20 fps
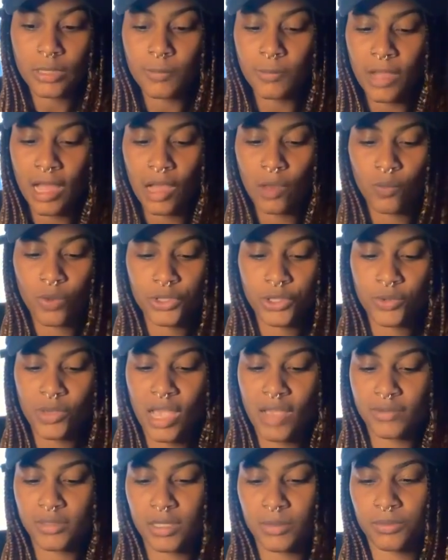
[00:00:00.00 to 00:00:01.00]
pile, when you
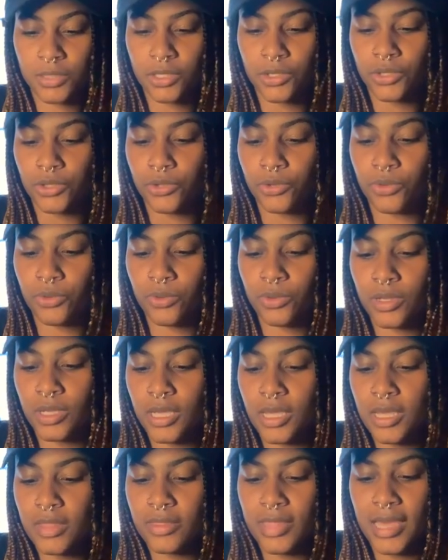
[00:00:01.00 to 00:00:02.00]
have something new
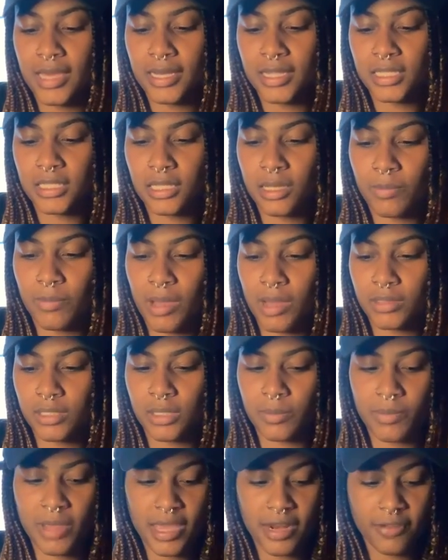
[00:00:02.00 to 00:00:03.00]
that is about
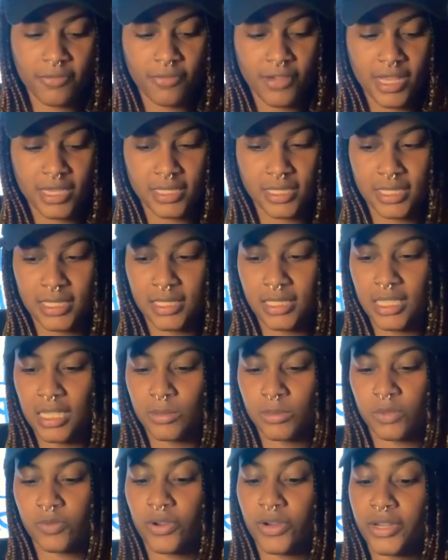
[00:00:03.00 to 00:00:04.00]
to manifest, it
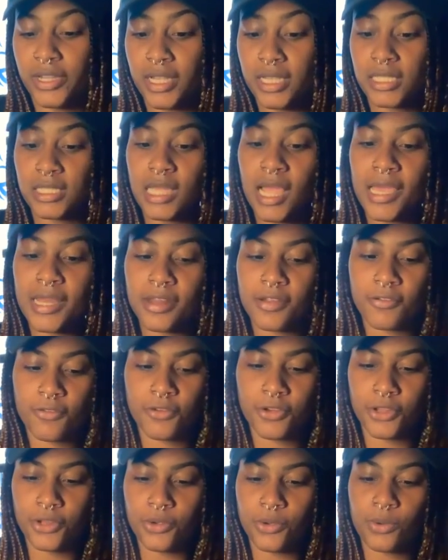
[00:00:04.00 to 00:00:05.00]
seems very exciting
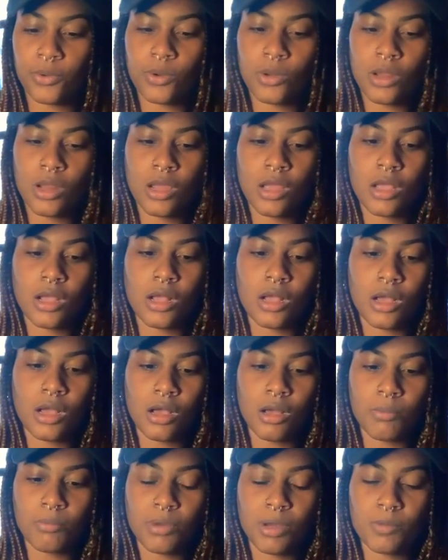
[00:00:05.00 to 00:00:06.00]
for you.
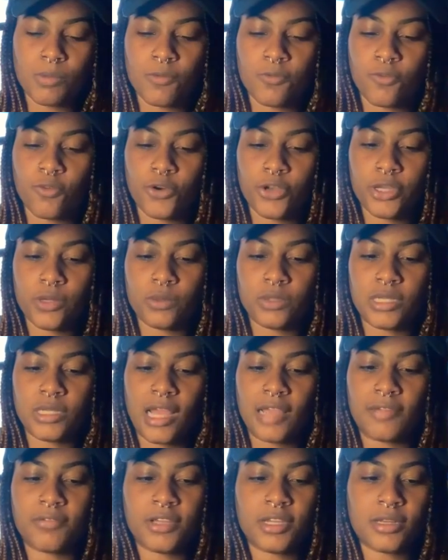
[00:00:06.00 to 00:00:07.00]
But before you
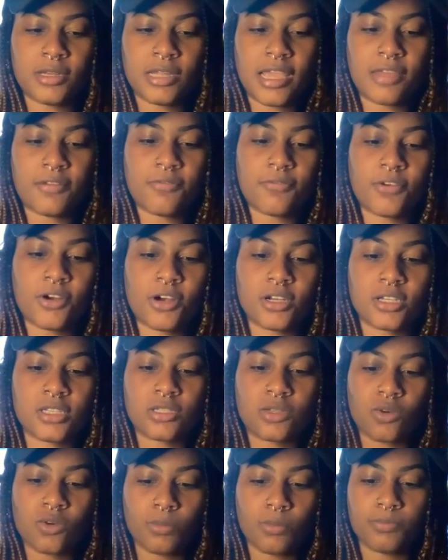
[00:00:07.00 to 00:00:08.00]
dive in head
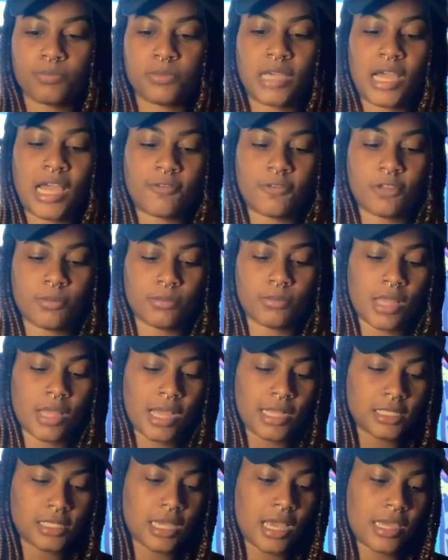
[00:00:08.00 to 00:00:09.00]
first or dive in
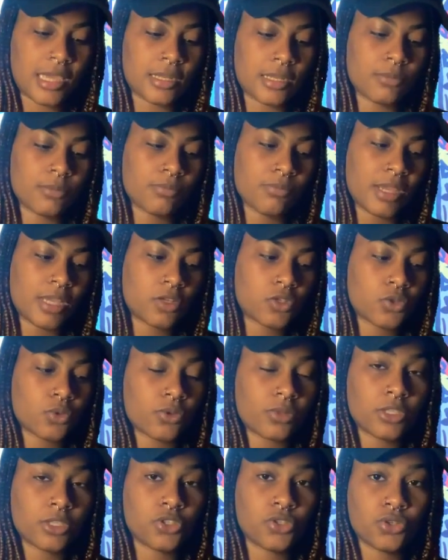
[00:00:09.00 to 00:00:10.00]
blindsided, make sure
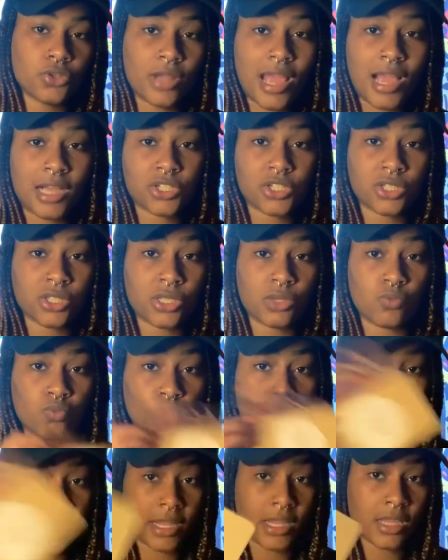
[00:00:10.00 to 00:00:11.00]
that you're actually
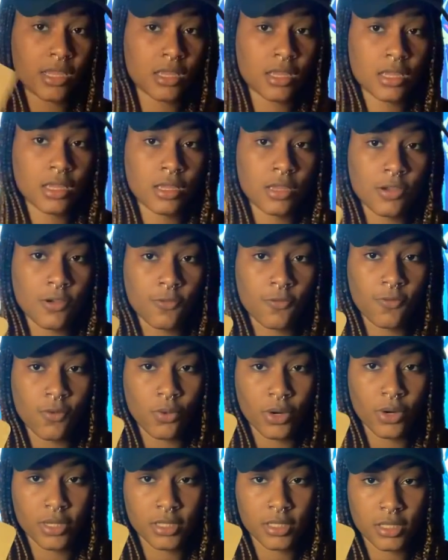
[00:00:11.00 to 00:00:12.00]
ready
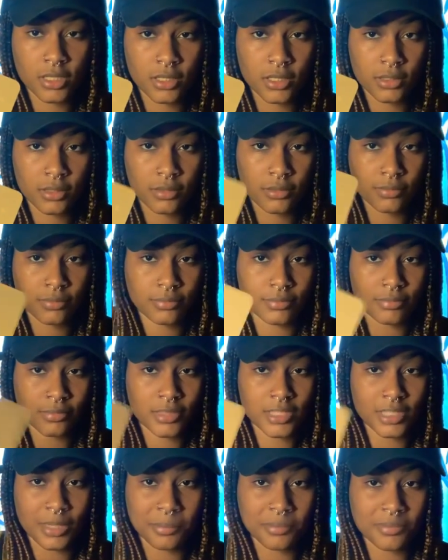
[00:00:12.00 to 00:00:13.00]
for it.
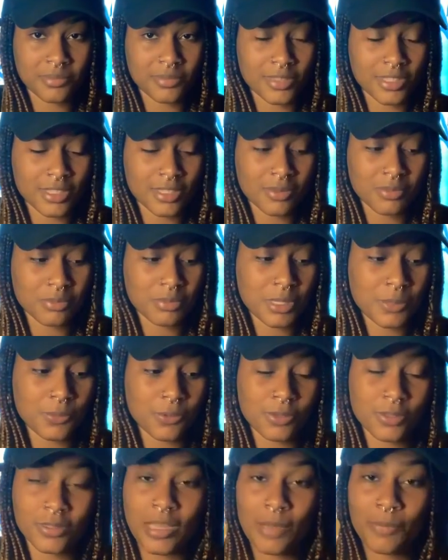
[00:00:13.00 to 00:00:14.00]
Some
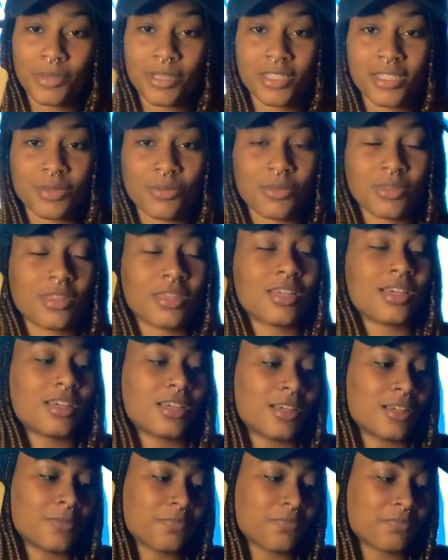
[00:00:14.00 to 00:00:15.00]
people, I mean, some of
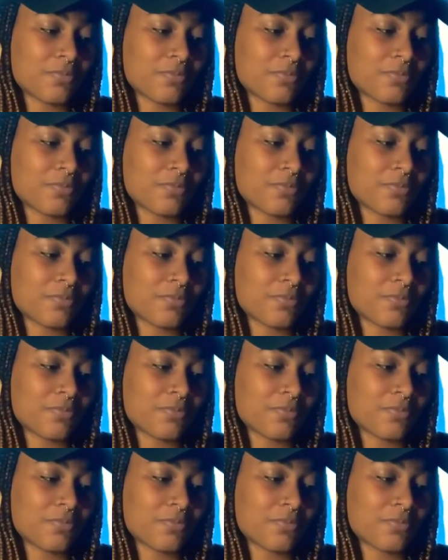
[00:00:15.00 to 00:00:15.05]
the